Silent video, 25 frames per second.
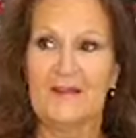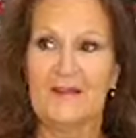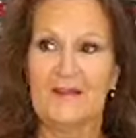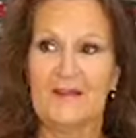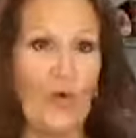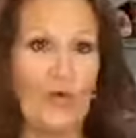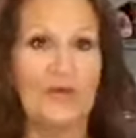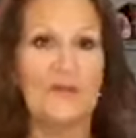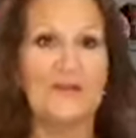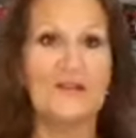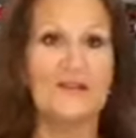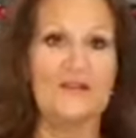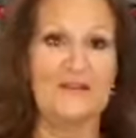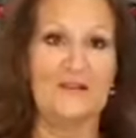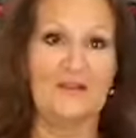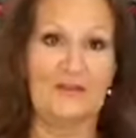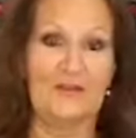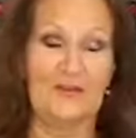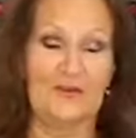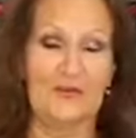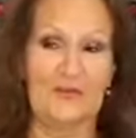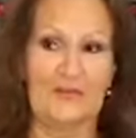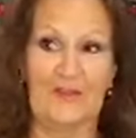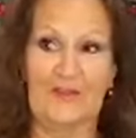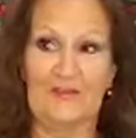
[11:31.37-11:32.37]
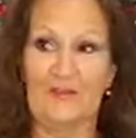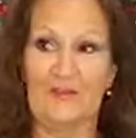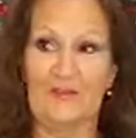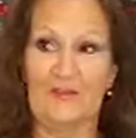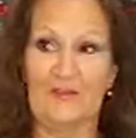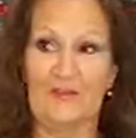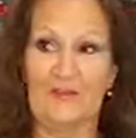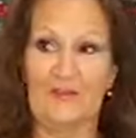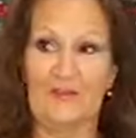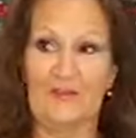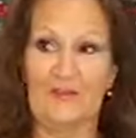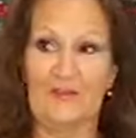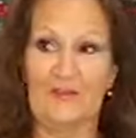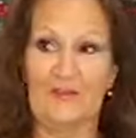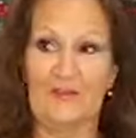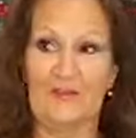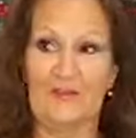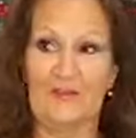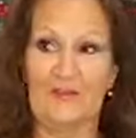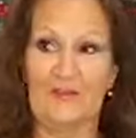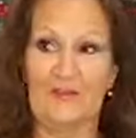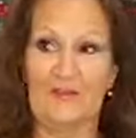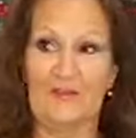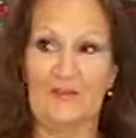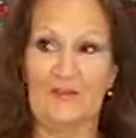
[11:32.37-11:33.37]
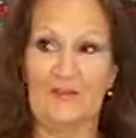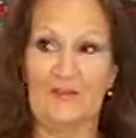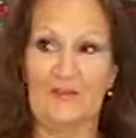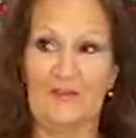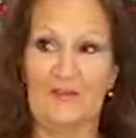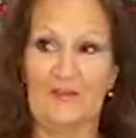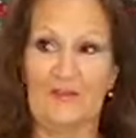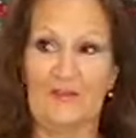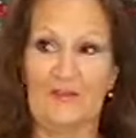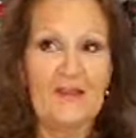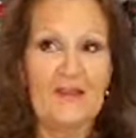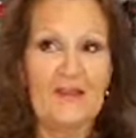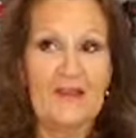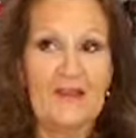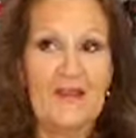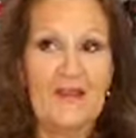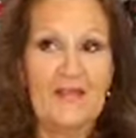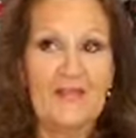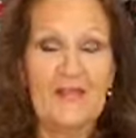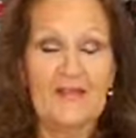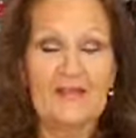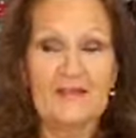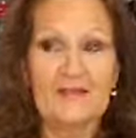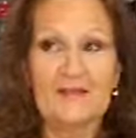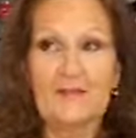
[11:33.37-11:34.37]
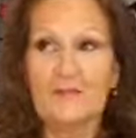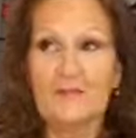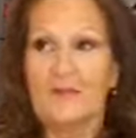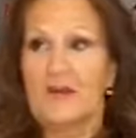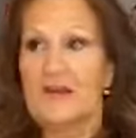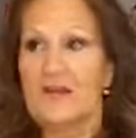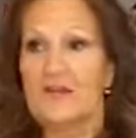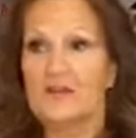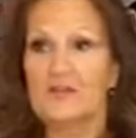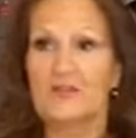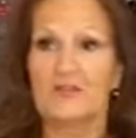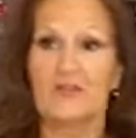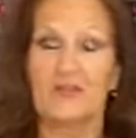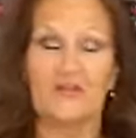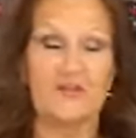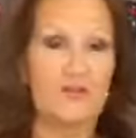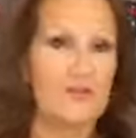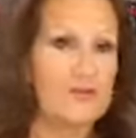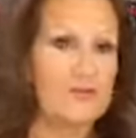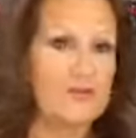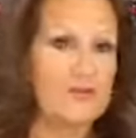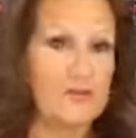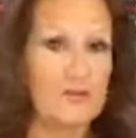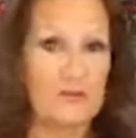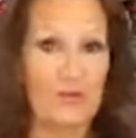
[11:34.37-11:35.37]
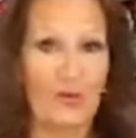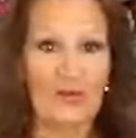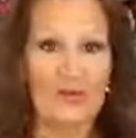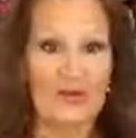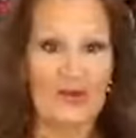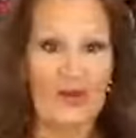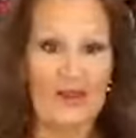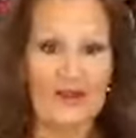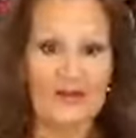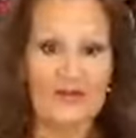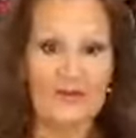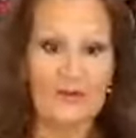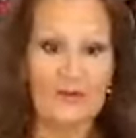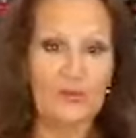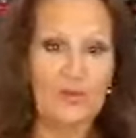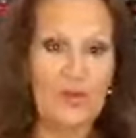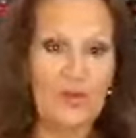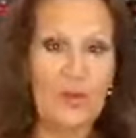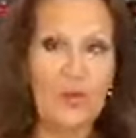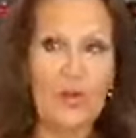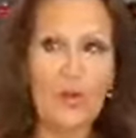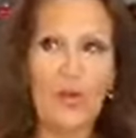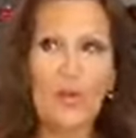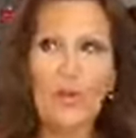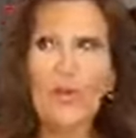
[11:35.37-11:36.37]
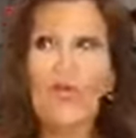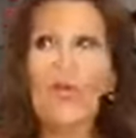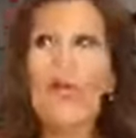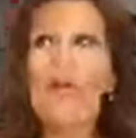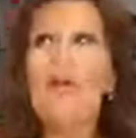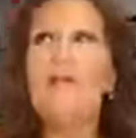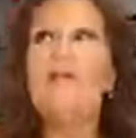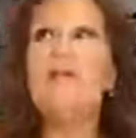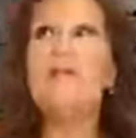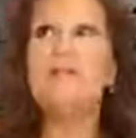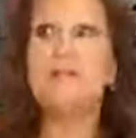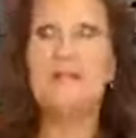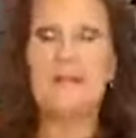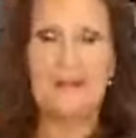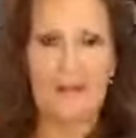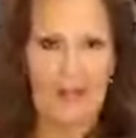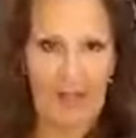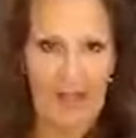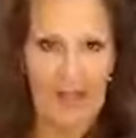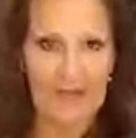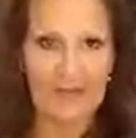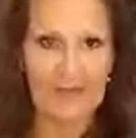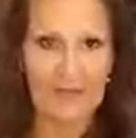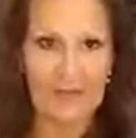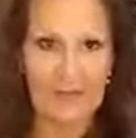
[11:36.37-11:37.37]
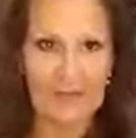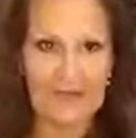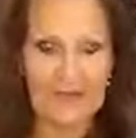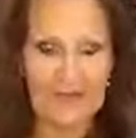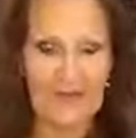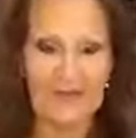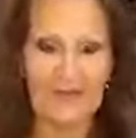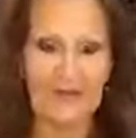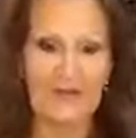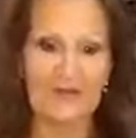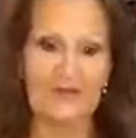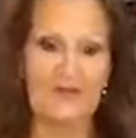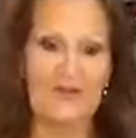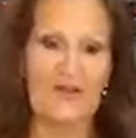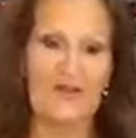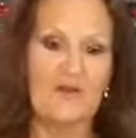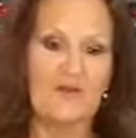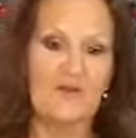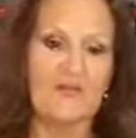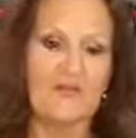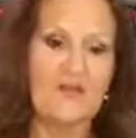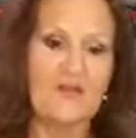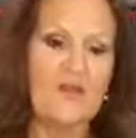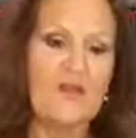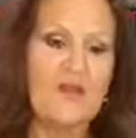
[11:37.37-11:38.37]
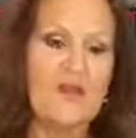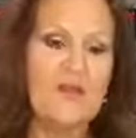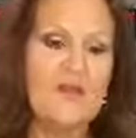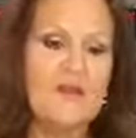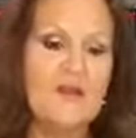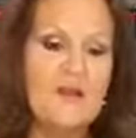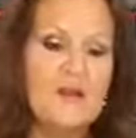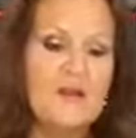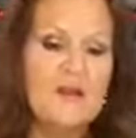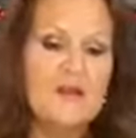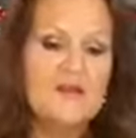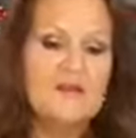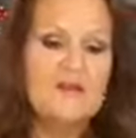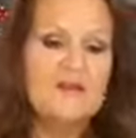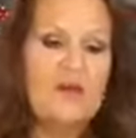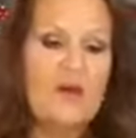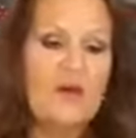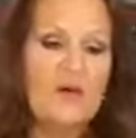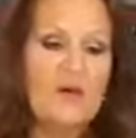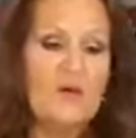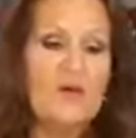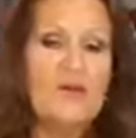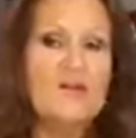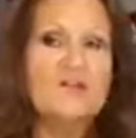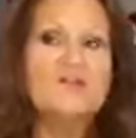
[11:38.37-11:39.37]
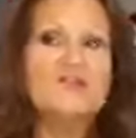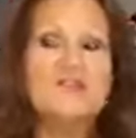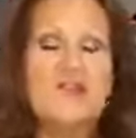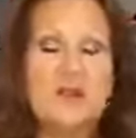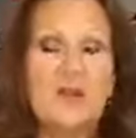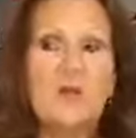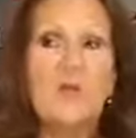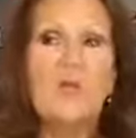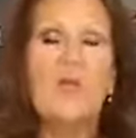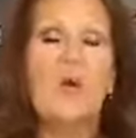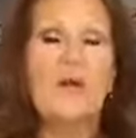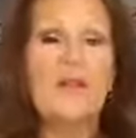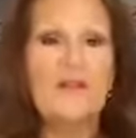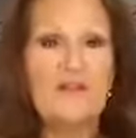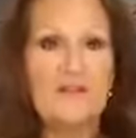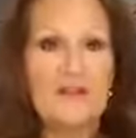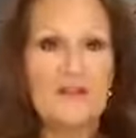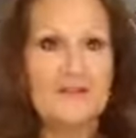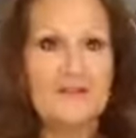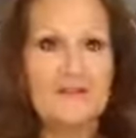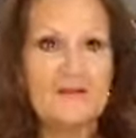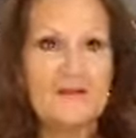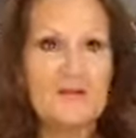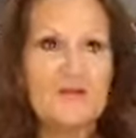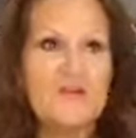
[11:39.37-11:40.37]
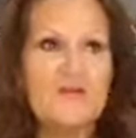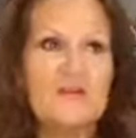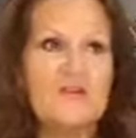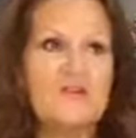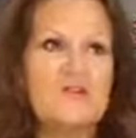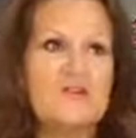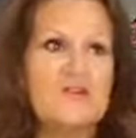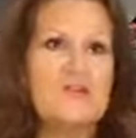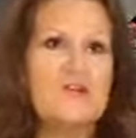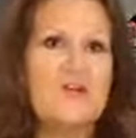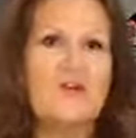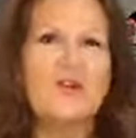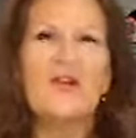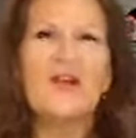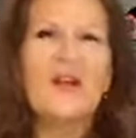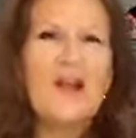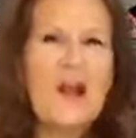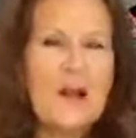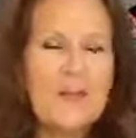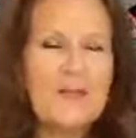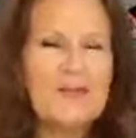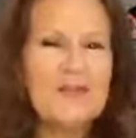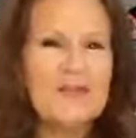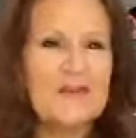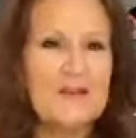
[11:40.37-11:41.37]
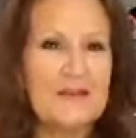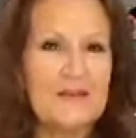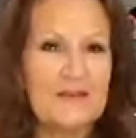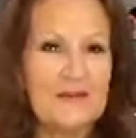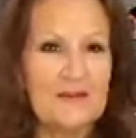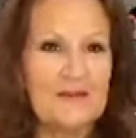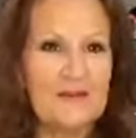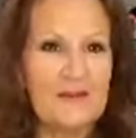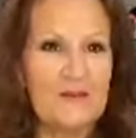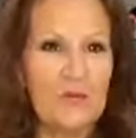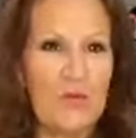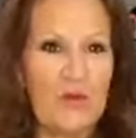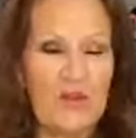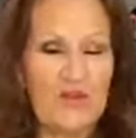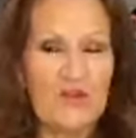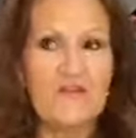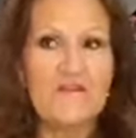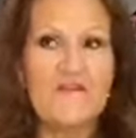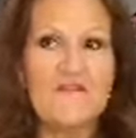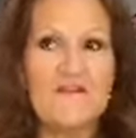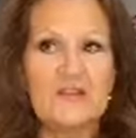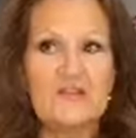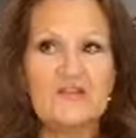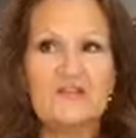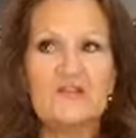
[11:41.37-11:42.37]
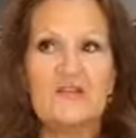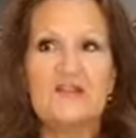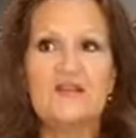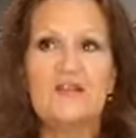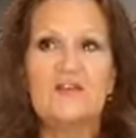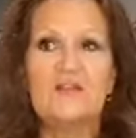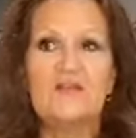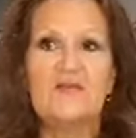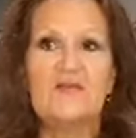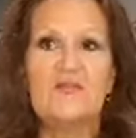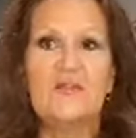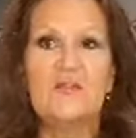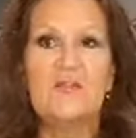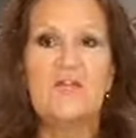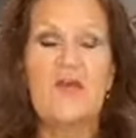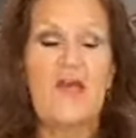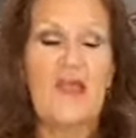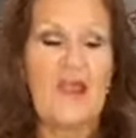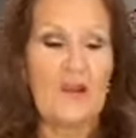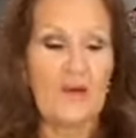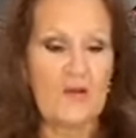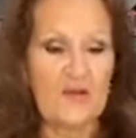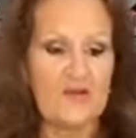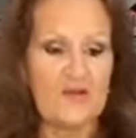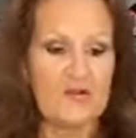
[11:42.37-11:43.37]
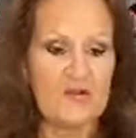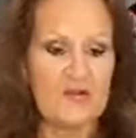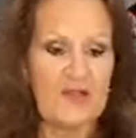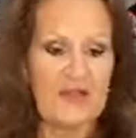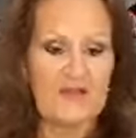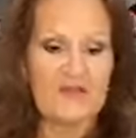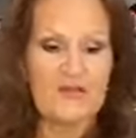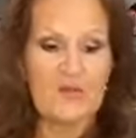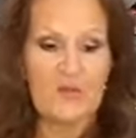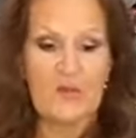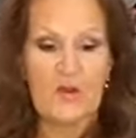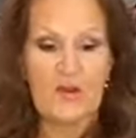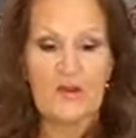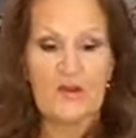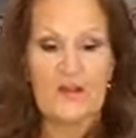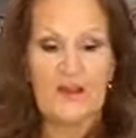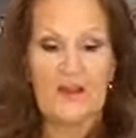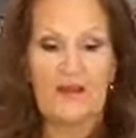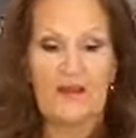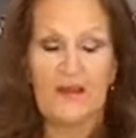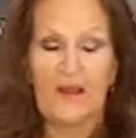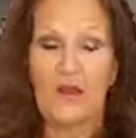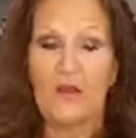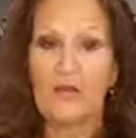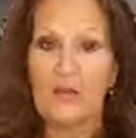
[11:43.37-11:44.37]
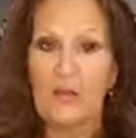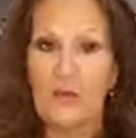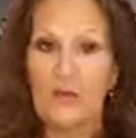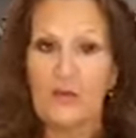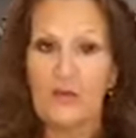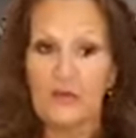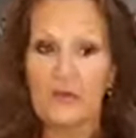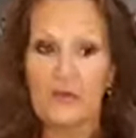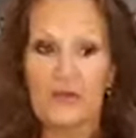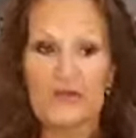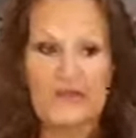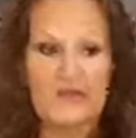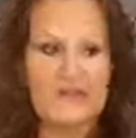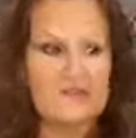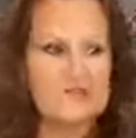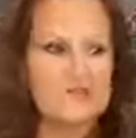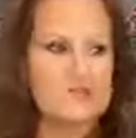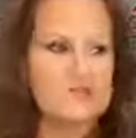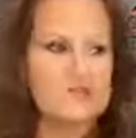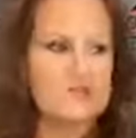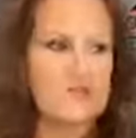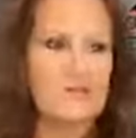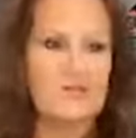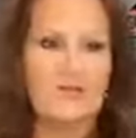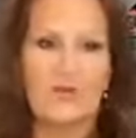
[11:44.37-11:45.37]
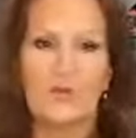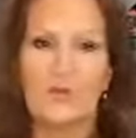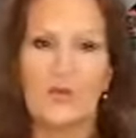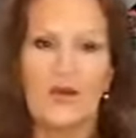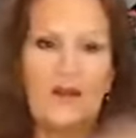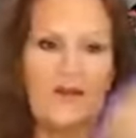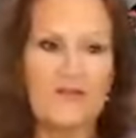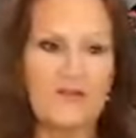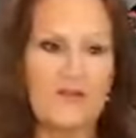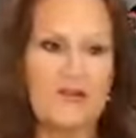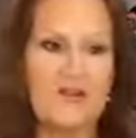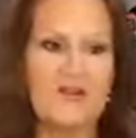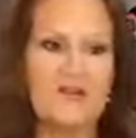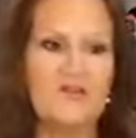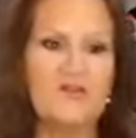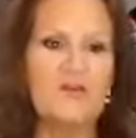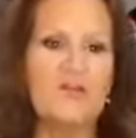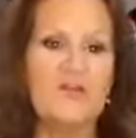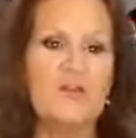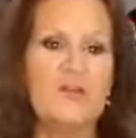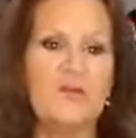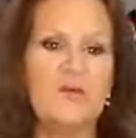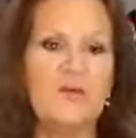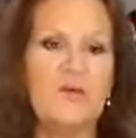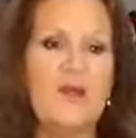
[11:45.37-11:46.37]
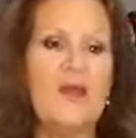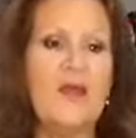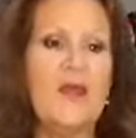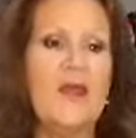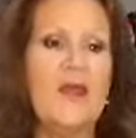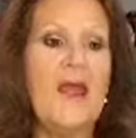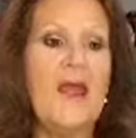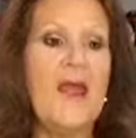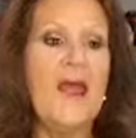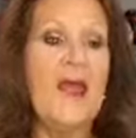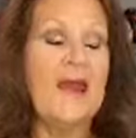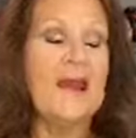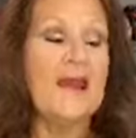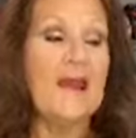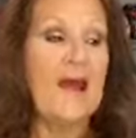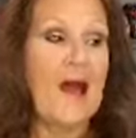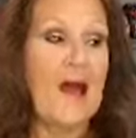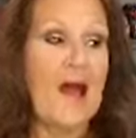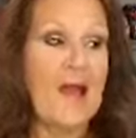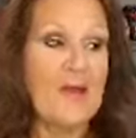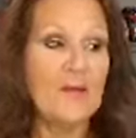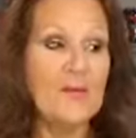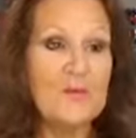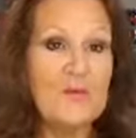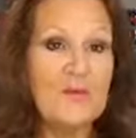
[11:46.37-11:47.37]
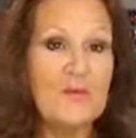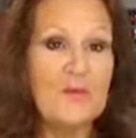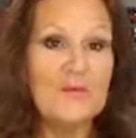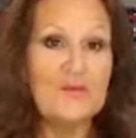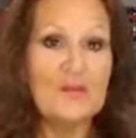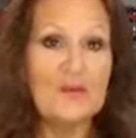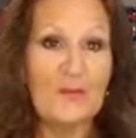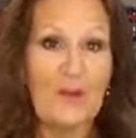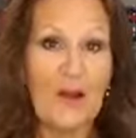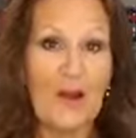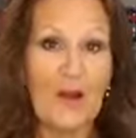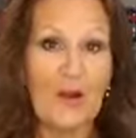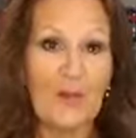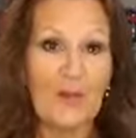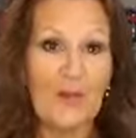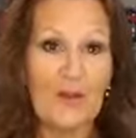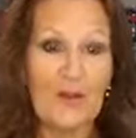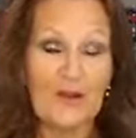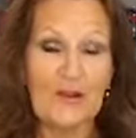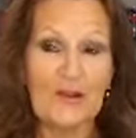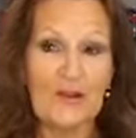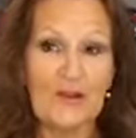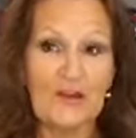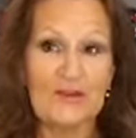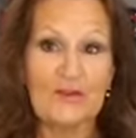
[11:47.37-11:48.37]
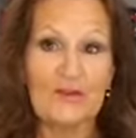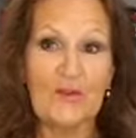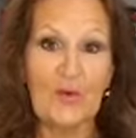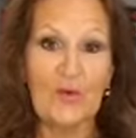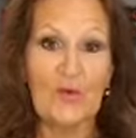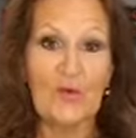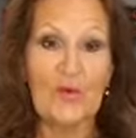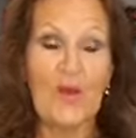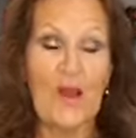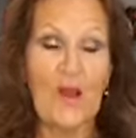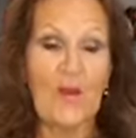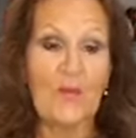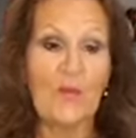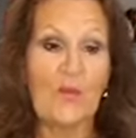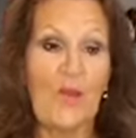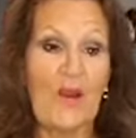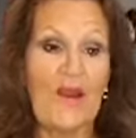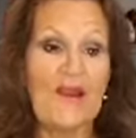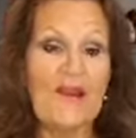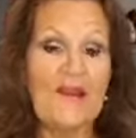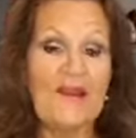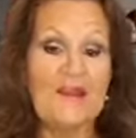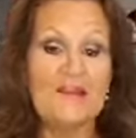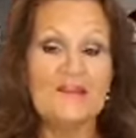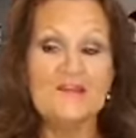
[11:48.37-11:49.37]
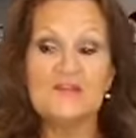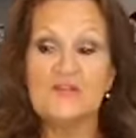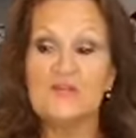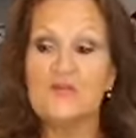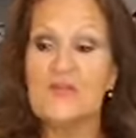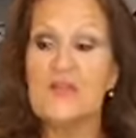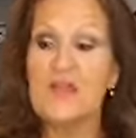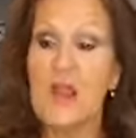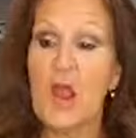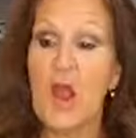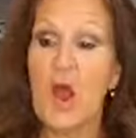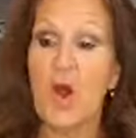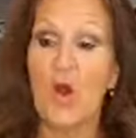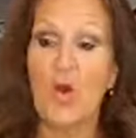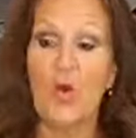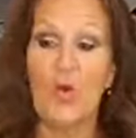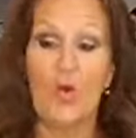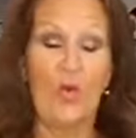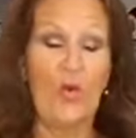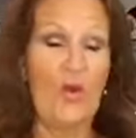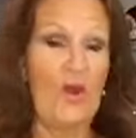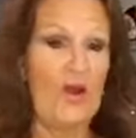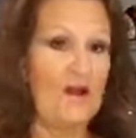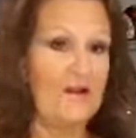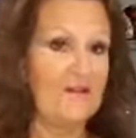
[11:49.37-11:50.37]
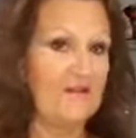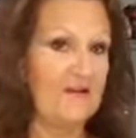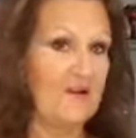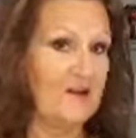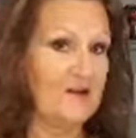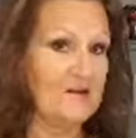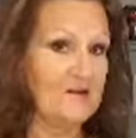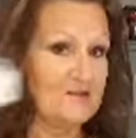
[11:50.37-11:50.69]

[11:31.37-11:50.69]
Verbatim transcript: Totally deserve this. That someone else deserves it more than I do. Crazy lies we tell ourselves. So, share one sentence of your vision or a couple sentences of what your vision is for the area of your life you're working on, health, wealth, or relationships, or whatever it is for you. And I will be with you tomorrow. We are going to go right into the O of our